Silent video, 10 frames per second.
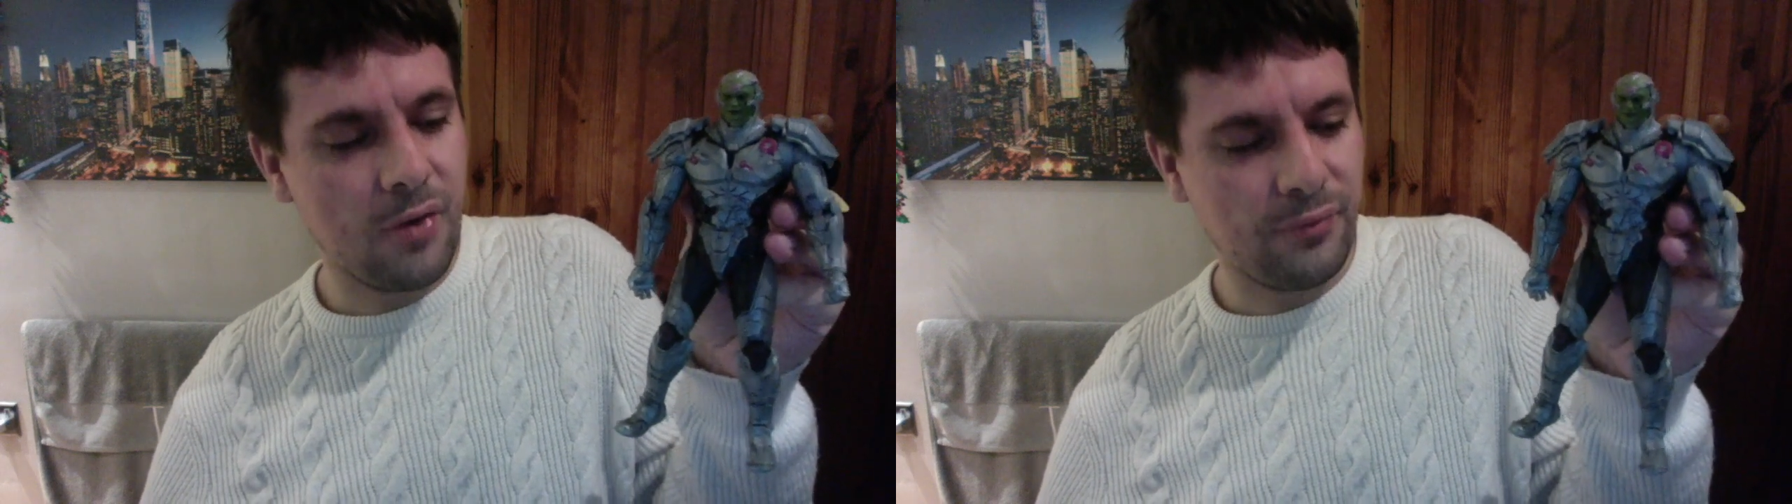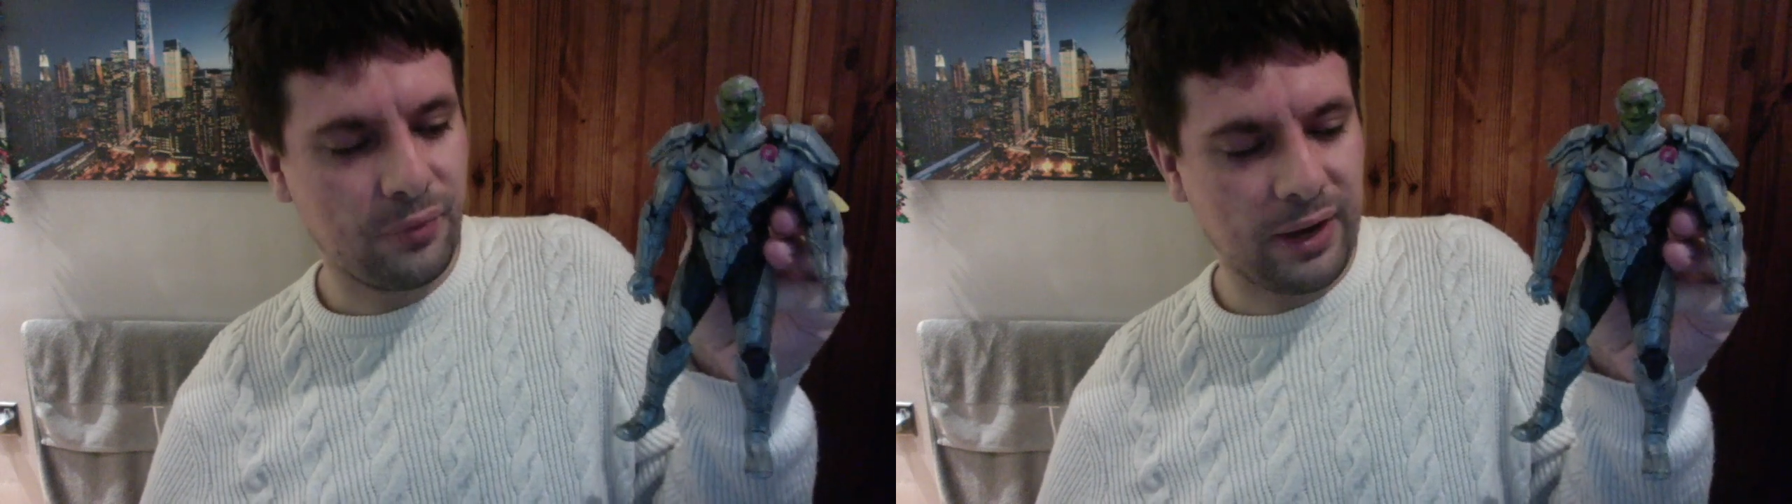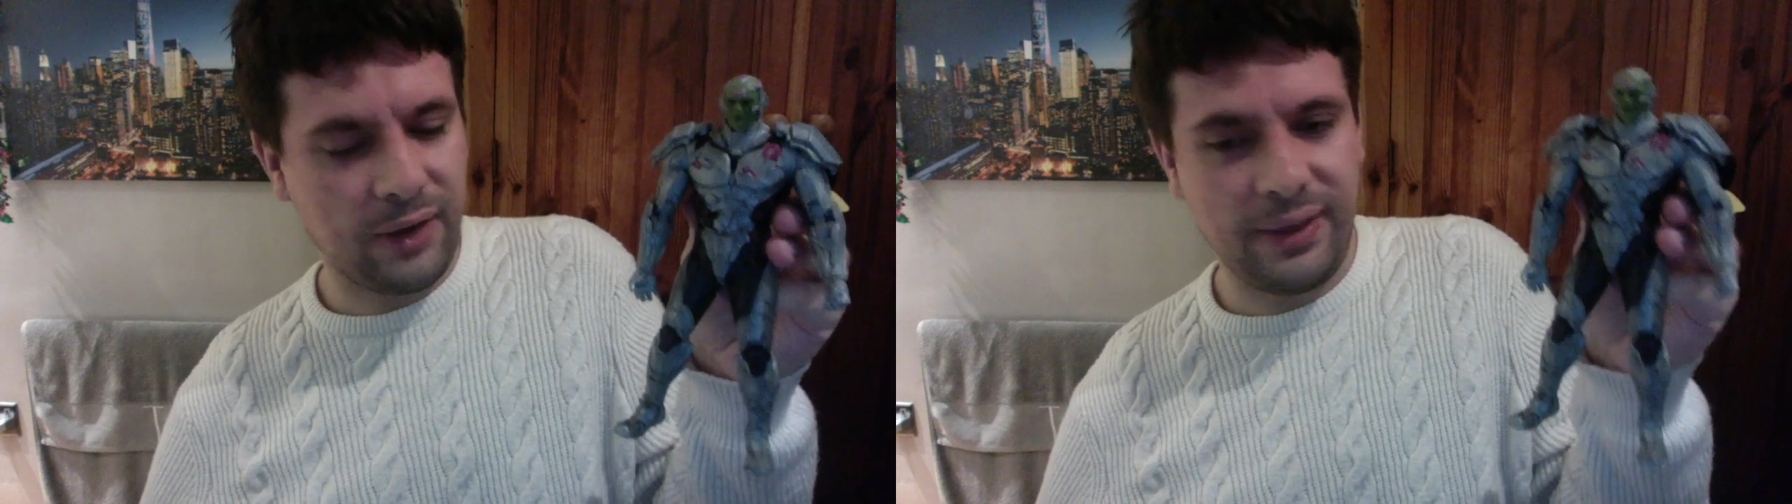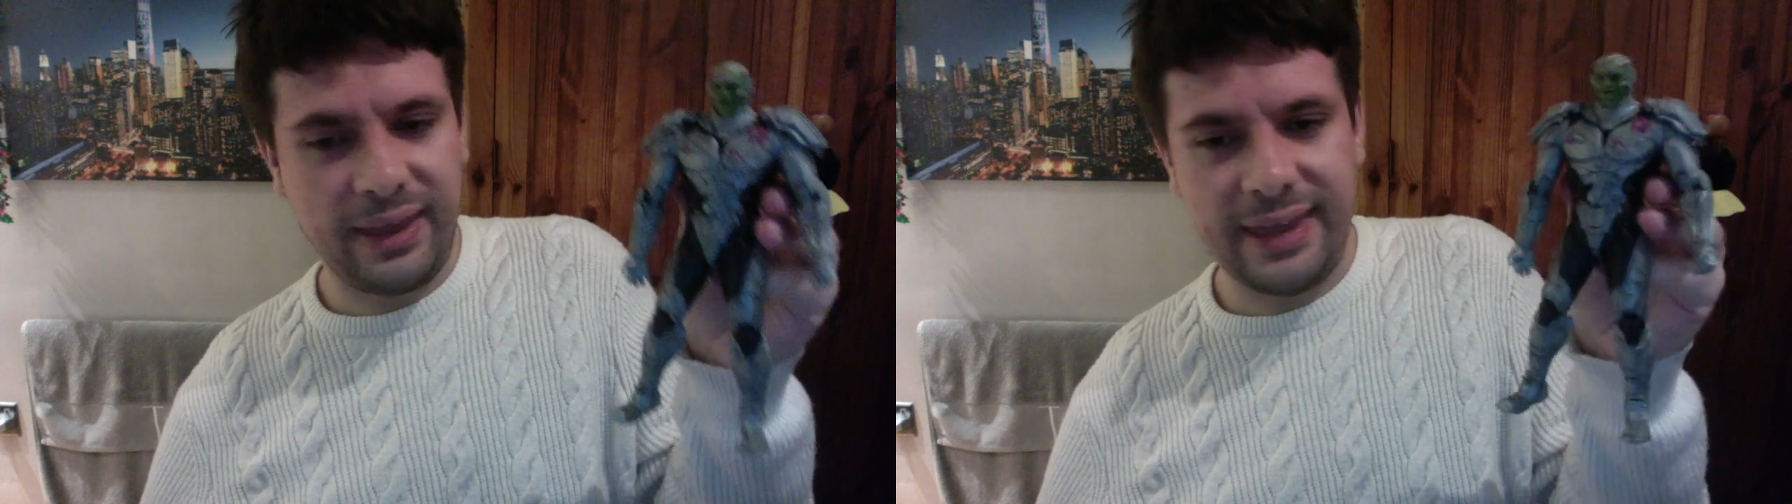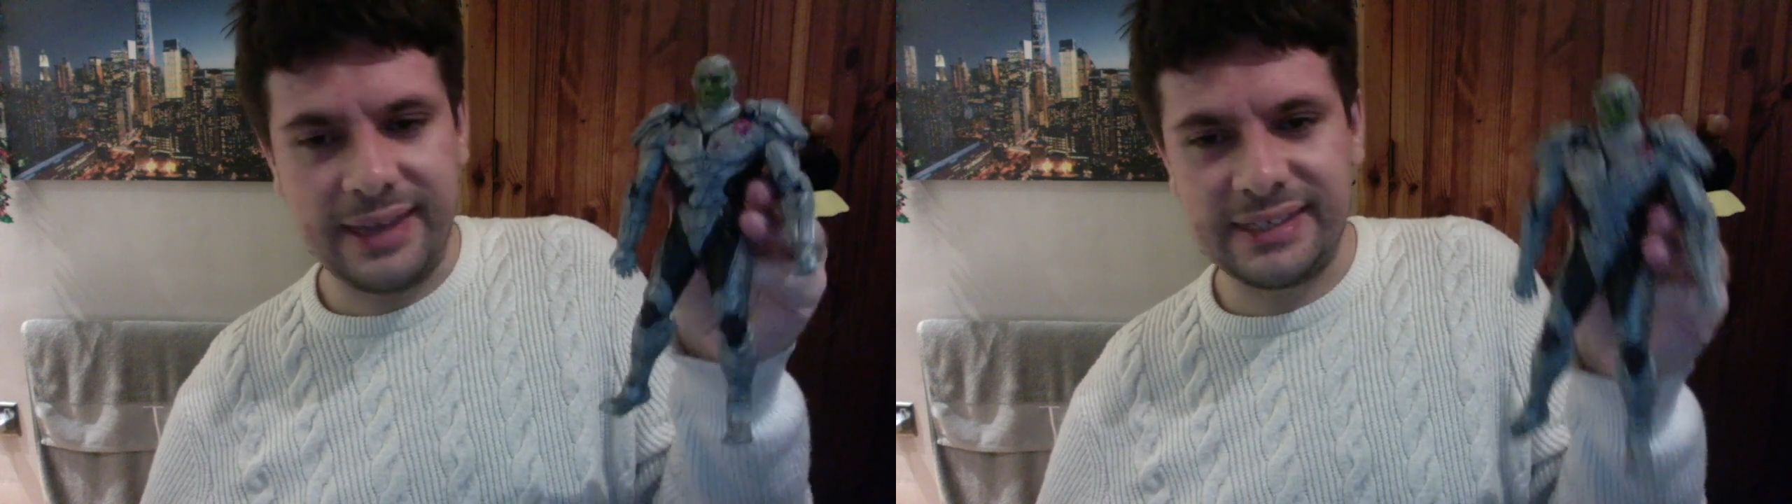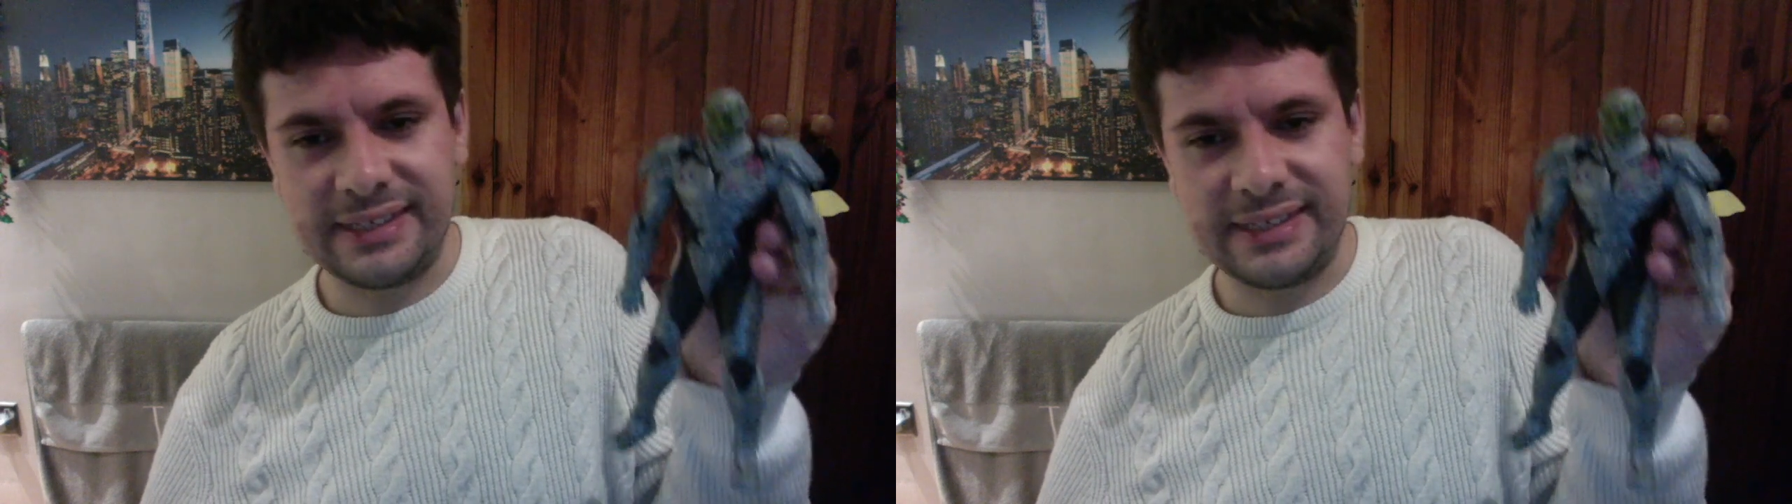throughout his